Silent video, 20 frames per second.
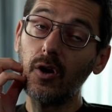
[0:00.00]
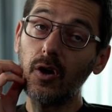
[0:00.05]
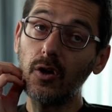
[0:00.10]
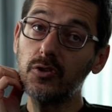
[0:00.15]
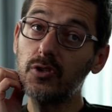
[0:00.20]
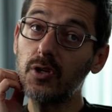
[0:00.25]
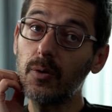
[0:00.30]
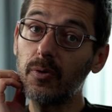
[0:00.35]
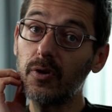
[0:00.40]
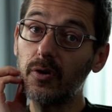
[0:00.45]

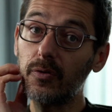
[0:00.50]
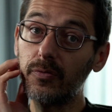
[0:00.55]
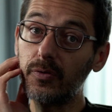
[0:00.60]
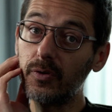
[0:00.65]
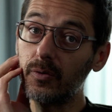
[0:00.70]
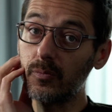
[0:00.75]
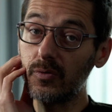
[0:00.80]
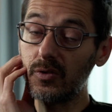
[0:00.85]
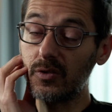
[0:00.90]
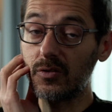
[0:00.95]
On some other
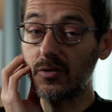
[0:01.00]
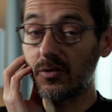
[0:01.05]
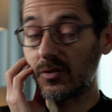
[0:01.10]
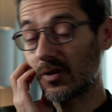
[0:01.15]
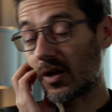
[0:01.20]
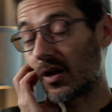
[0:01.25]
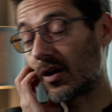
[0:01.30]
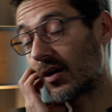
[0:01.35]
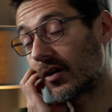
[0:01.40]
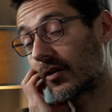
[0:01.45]
films, it's
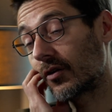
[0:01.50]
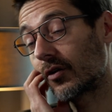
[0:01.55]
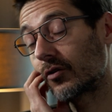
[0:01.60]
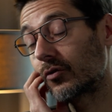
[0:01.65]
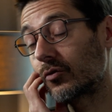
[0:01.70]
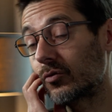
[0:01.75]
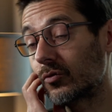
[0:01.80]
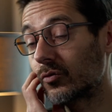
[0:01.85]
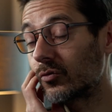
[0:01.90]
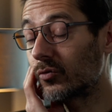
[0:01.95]
harder.
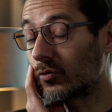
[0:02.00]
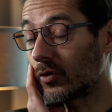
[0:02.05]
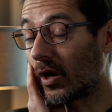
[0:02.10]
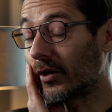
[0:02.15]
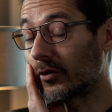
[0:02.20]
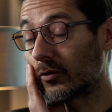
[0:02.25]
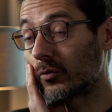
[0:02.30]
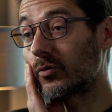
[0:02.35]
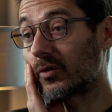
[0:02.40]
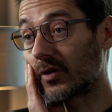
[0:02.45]

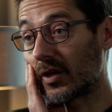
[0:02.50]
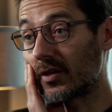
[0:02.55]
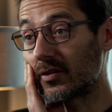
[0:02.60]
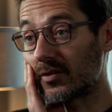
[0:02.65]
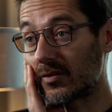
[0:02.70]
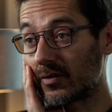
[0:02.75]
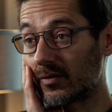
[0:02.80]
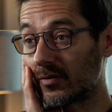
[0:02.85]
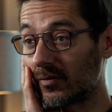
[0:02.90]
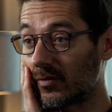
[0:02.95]
I do
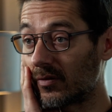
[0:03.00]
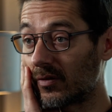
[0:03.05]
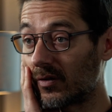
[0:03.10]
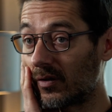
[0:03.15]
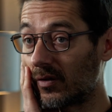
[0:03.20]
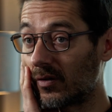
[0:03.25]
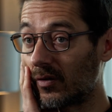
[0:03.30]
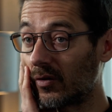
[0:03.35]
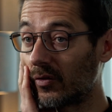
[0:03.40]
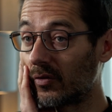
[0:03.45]
test
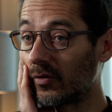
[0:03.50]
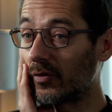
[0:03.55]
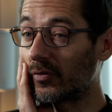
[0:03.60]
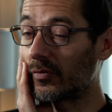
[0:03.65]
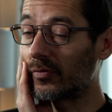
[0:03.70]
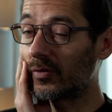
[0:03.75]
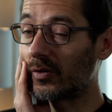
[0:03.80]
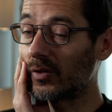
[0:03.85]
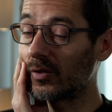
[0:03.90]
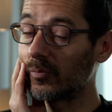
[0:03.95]
on the
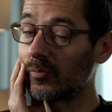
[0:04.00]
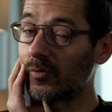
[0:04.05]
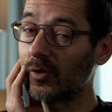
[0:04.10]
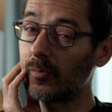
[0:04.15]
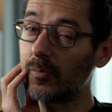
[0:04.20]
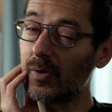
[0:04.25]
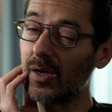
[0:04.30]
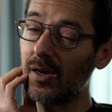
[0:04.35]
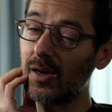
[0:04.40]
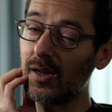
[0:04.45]
film,
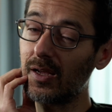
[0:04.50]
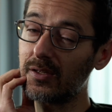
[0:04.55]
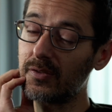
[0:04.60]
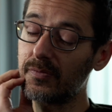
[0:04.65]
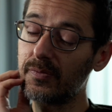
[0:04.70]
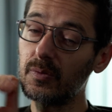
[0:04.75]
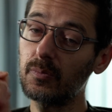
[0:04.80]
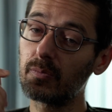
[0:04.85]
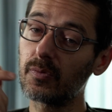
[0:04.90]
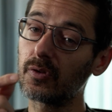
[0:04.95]
not my
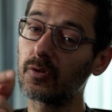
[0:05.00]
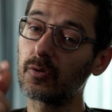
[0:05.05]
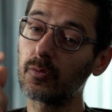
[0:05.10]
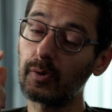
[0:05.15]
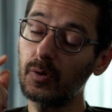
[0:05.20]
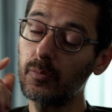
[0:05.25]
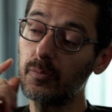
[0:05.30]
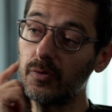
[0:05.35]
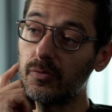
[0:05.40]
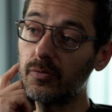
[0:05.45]
last film, but the
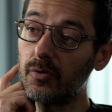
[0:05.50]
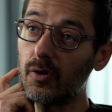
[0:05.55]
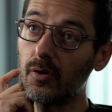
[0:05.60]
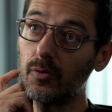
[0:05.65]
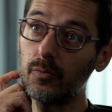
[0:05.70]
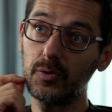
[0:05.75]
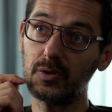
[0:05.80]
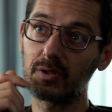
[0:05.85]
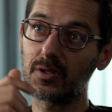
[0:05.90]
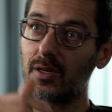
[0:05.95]
one
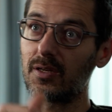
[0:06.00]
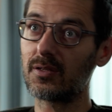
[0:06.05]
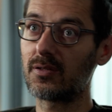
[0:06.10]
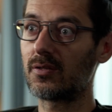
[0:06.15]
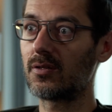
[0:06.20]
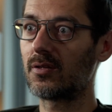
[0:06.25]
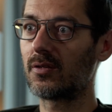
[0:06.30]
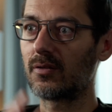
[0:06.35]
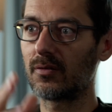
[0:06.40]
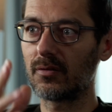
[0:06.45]
before we
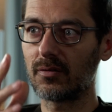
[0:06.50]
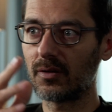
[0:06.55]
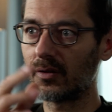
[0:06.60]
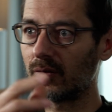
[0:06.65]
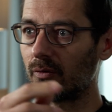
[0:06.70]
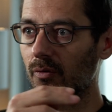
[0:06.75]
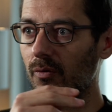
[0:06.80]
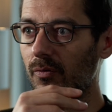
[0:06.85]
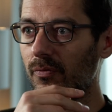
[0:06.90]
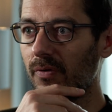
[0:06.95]
tested, I
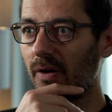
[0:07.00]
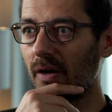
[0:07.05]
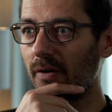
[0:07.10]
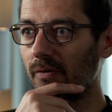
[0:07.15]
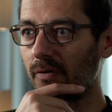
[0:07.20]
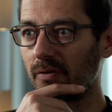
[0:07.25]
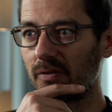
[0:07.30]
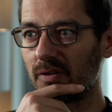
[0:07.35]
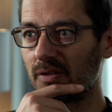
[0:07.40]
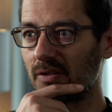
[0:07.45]
don't know, five
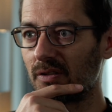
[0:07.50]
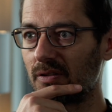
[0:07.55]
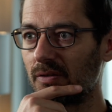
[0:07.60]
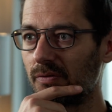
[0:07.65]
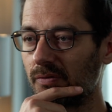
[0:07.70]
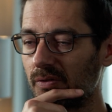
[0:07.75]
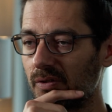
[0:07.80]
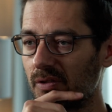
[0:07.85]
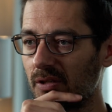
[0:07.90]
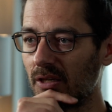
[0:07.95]
or six
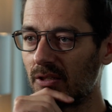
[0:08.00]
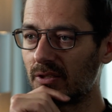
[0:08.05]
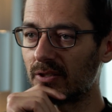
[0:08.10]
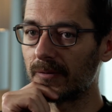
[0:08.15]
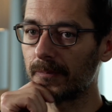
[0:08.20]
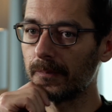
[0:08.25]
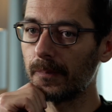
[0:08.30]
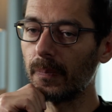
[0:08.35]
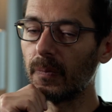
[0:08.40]
different sets.